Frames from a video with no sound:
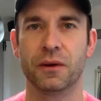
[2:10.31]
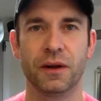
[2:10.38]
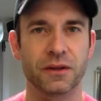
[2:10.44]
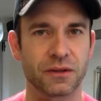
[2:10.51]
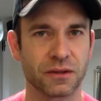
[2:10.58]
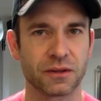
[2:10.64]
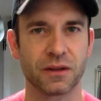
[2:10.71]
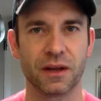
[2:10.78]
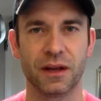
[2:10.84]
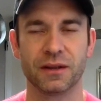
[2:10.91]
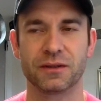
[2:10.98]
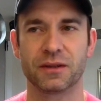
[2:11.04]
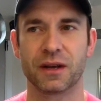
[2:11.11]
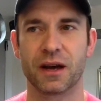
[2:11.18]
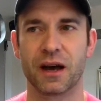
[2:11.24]
and I'd say
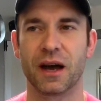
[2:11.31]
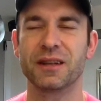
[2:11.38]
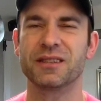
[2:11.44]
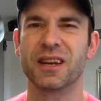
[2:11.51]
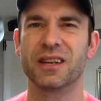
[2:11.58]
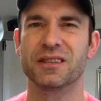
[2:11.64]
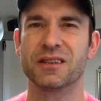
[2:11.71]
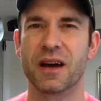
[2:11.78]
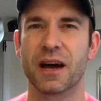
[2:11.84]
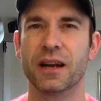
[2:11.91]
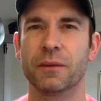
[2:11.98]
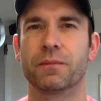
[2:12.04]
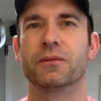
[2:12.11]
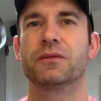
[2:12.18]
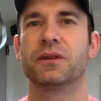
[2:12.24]
it's
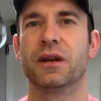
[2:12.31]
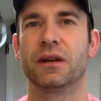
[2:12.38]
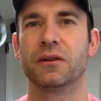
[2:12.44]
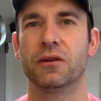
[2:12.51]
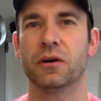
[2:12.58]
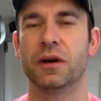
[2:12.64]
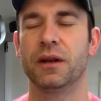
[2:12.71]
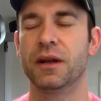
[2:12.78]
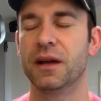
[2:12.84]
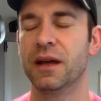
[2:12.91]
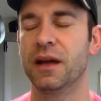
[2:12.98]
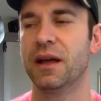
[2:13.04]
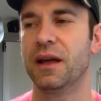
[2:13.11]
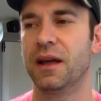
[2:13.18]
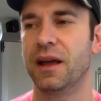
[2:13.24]
90% good,
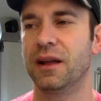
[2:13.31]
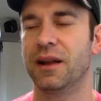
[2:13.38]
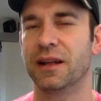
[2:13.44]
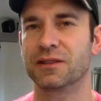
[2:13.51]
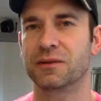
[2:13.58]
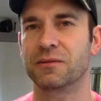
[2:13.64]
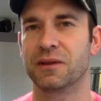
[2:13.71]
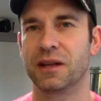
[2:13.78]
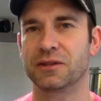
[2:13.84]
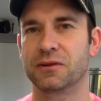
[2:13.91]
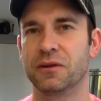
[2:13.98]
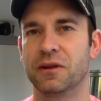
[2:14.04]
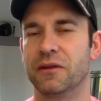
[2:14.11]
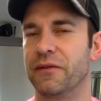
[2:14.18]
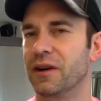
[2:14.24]
and that's
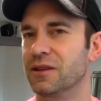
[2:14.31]
good enough.